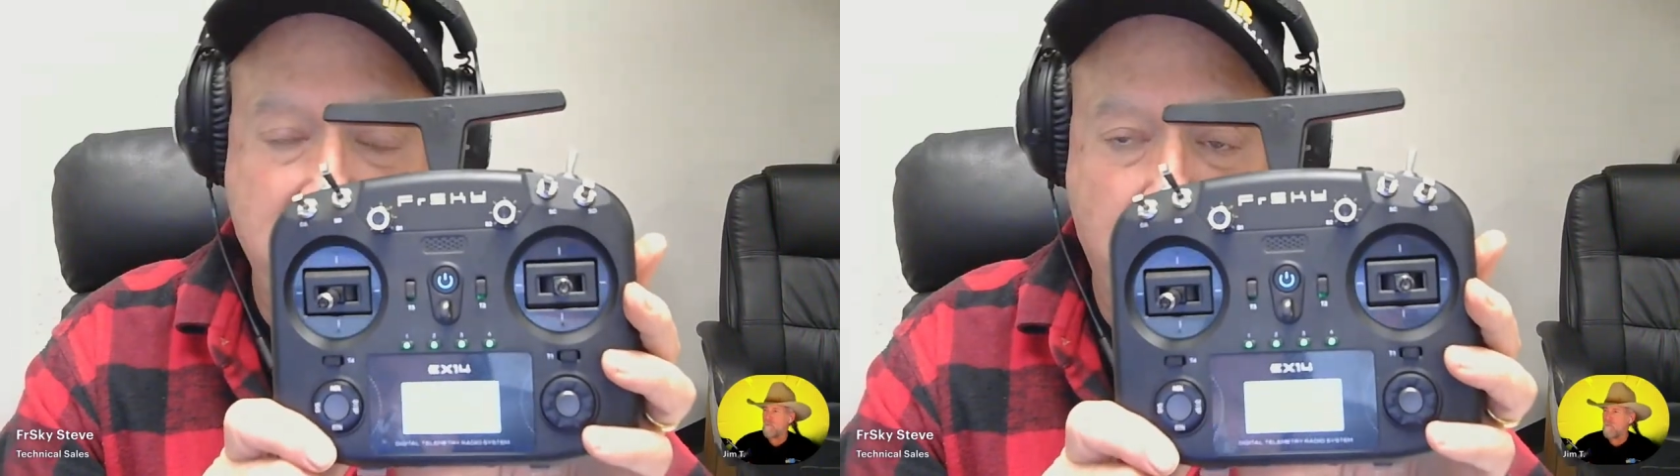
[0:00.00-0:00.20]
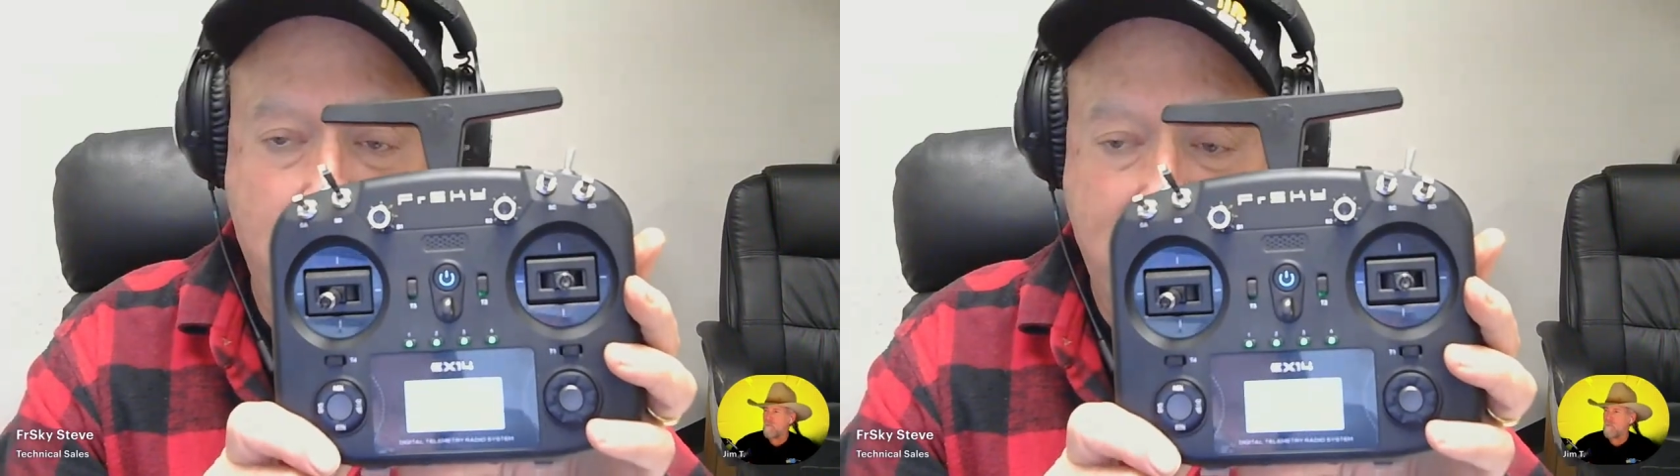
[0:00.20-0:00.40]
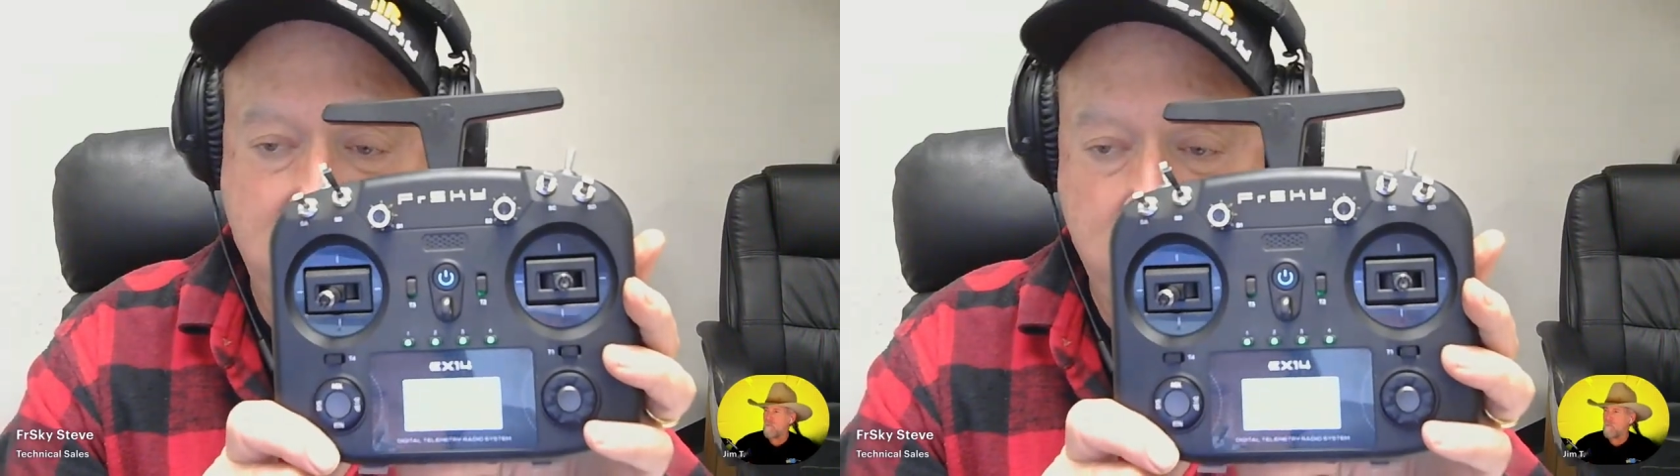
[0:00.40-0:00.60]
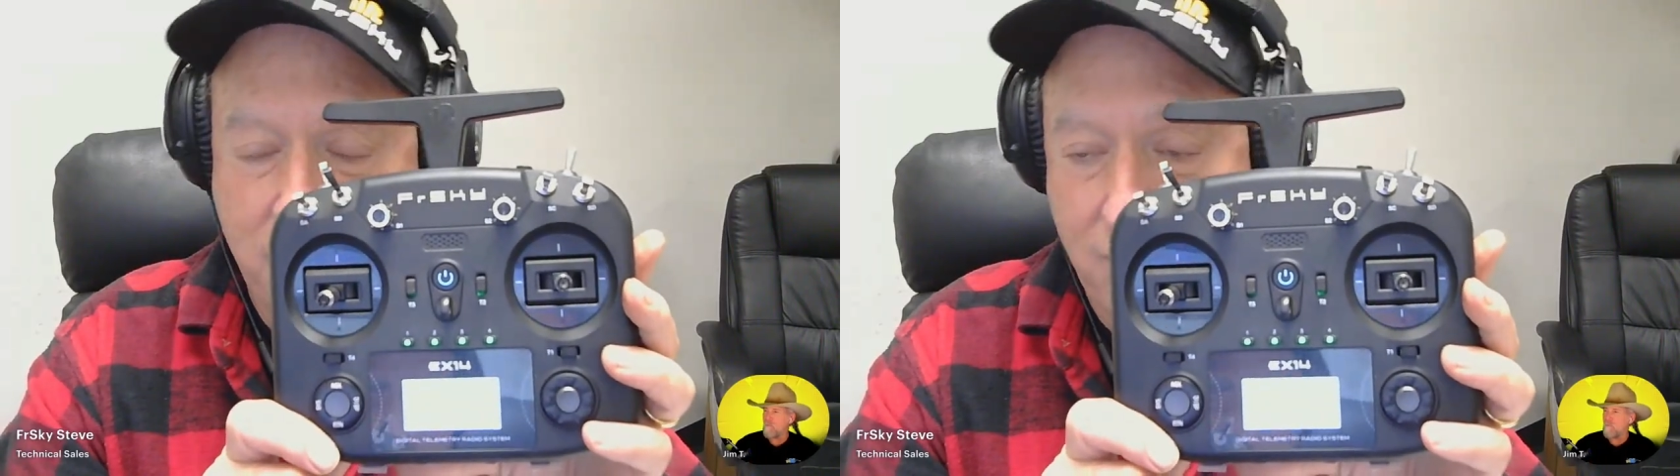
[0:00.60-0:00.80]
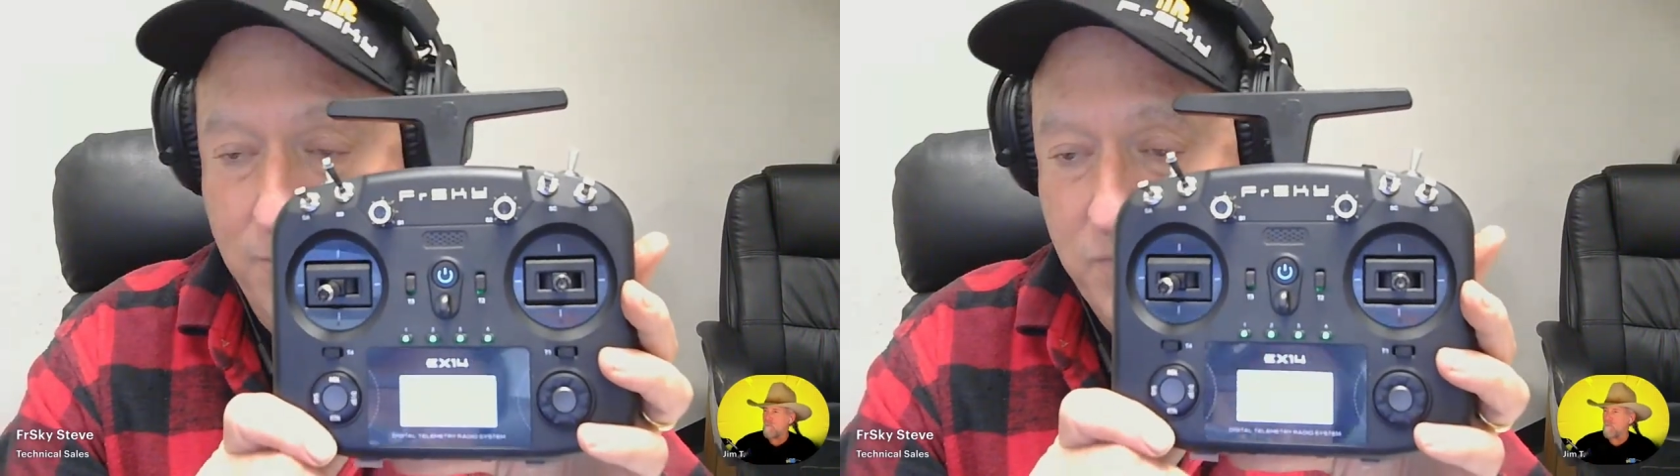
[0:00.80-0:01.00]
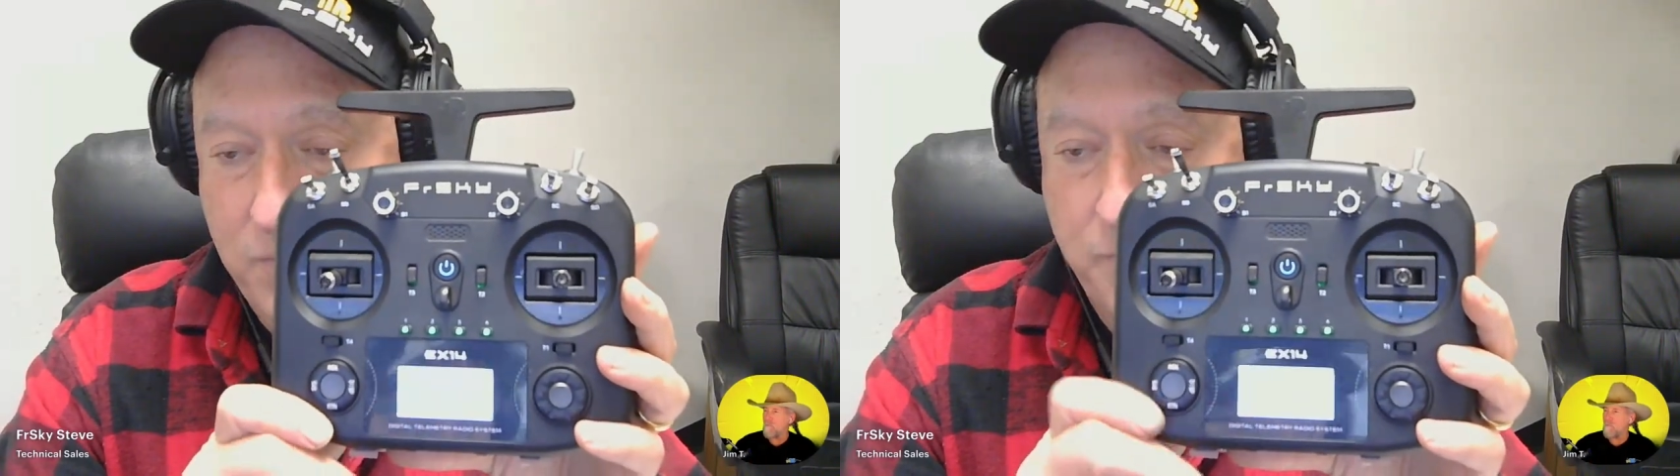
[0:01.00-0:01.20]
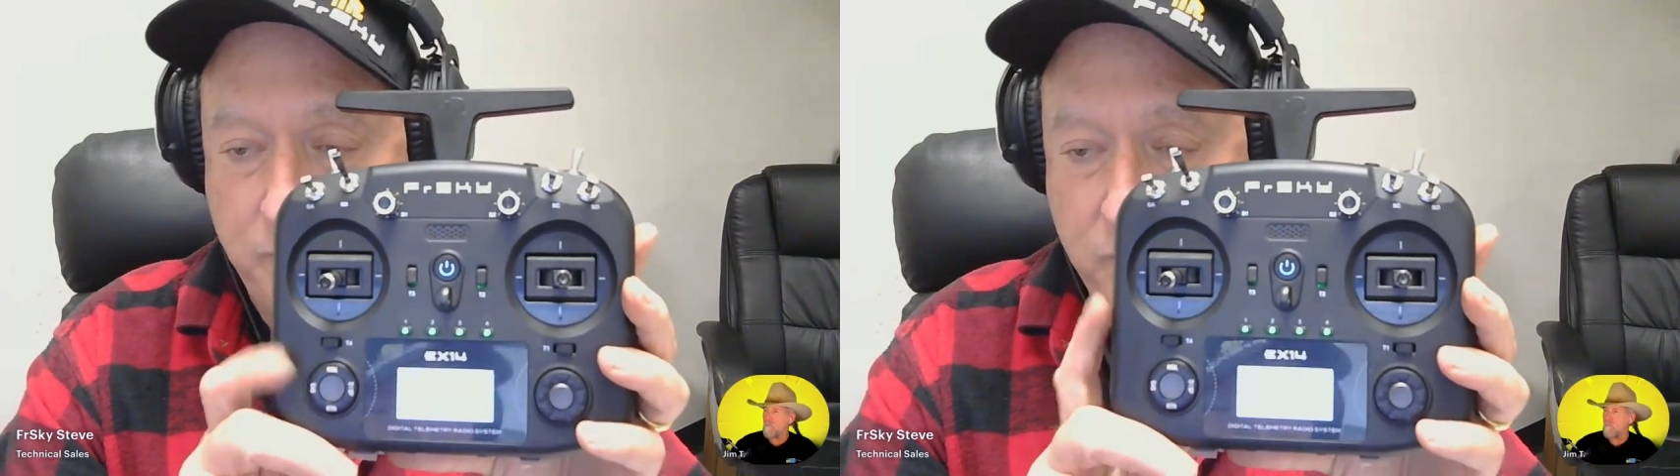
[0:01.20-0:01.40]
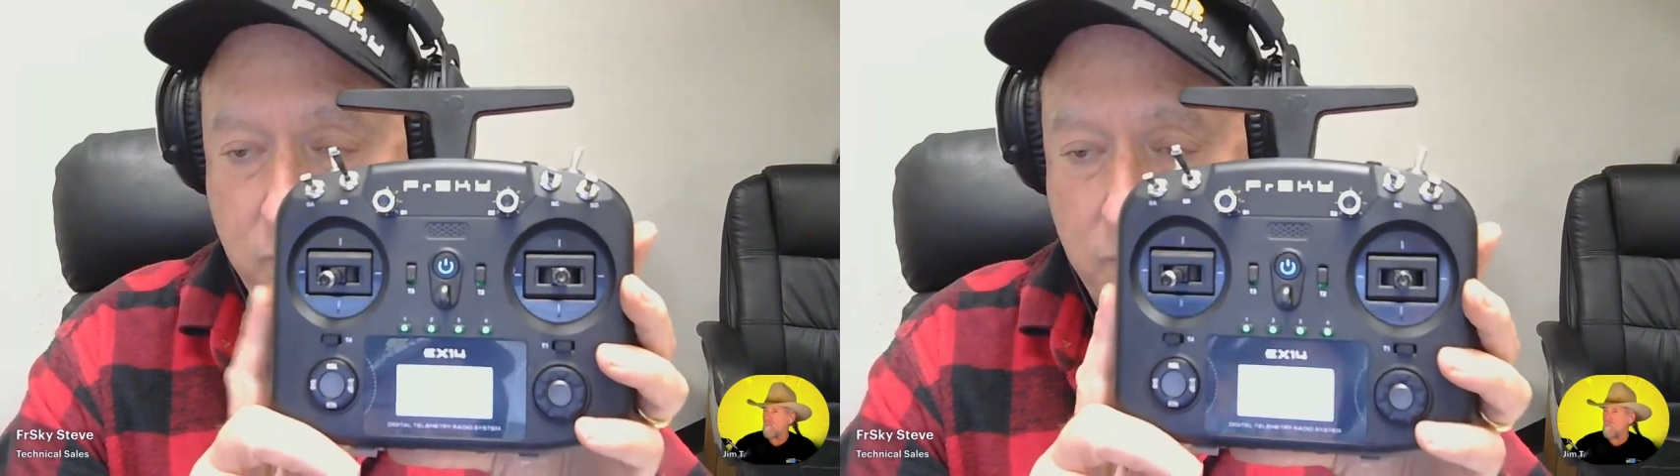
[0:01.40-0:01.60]
transmitter
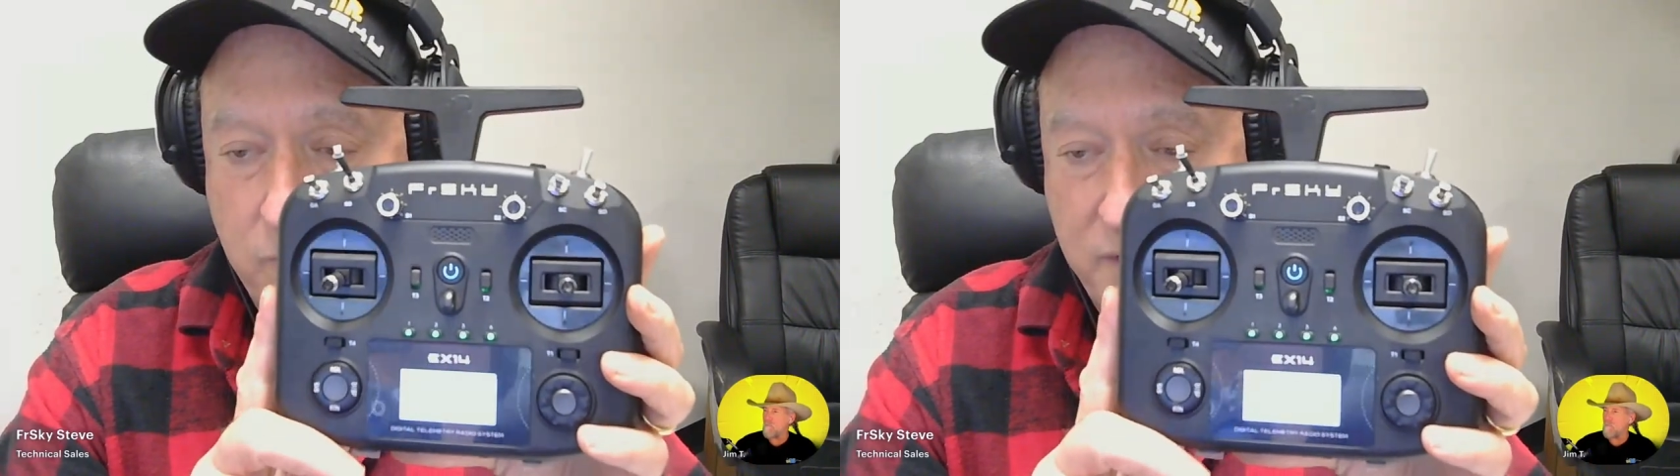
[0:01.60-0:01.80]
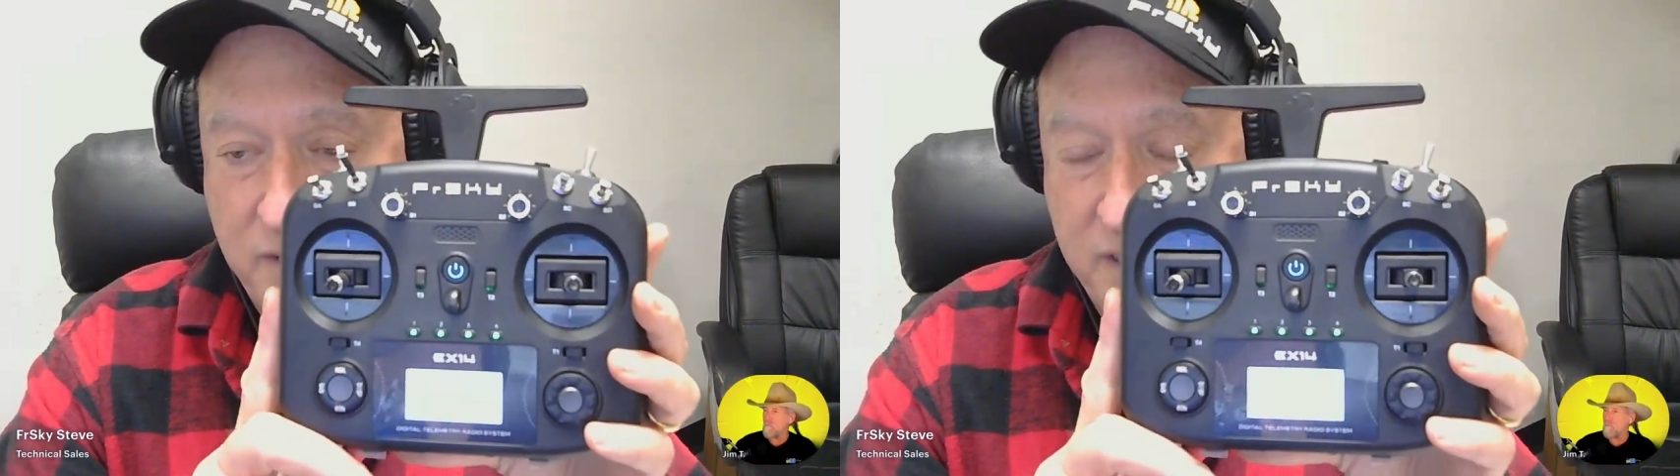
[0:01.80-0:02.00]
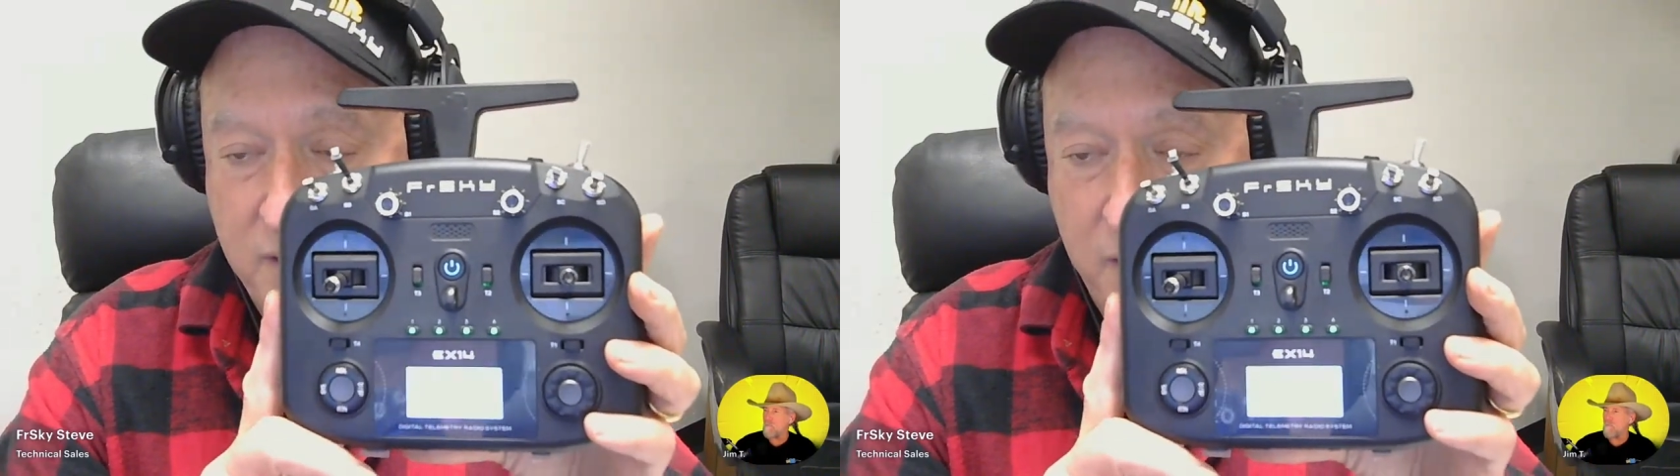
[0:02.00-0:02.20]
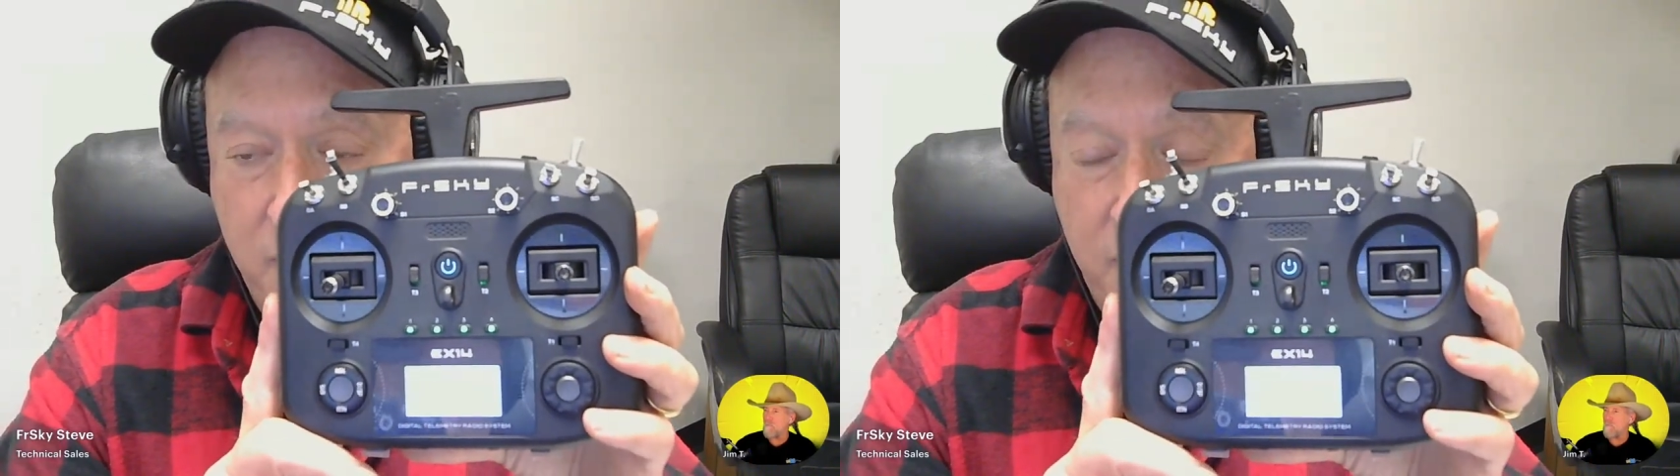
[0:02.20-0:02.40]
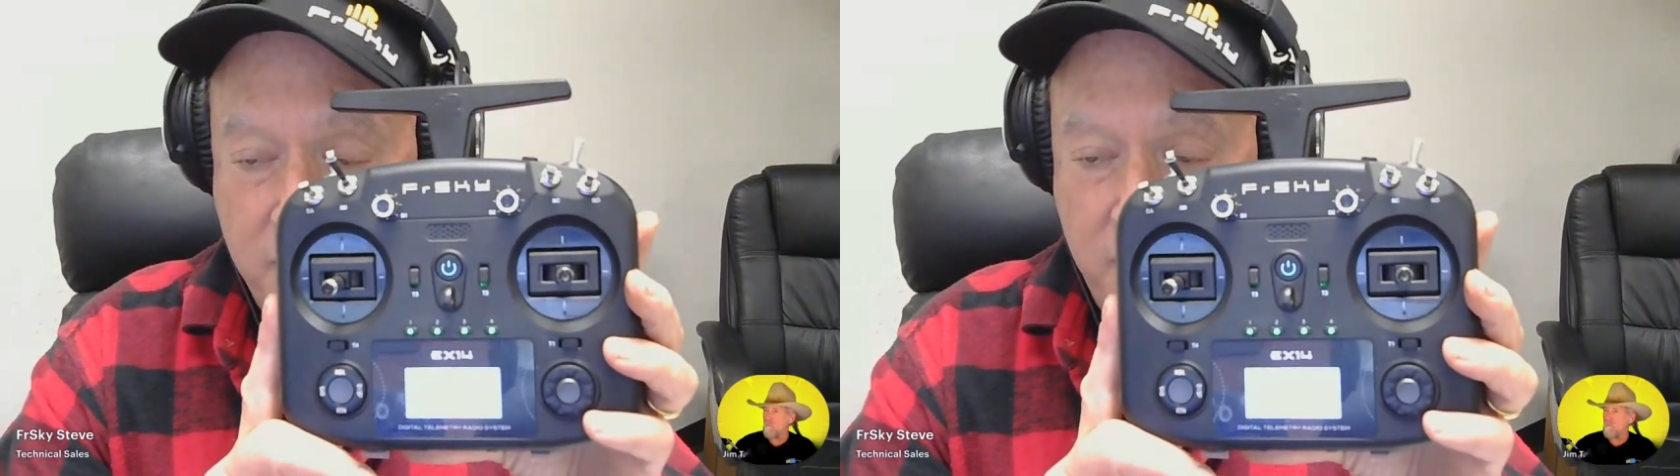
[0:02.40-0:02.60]
just the,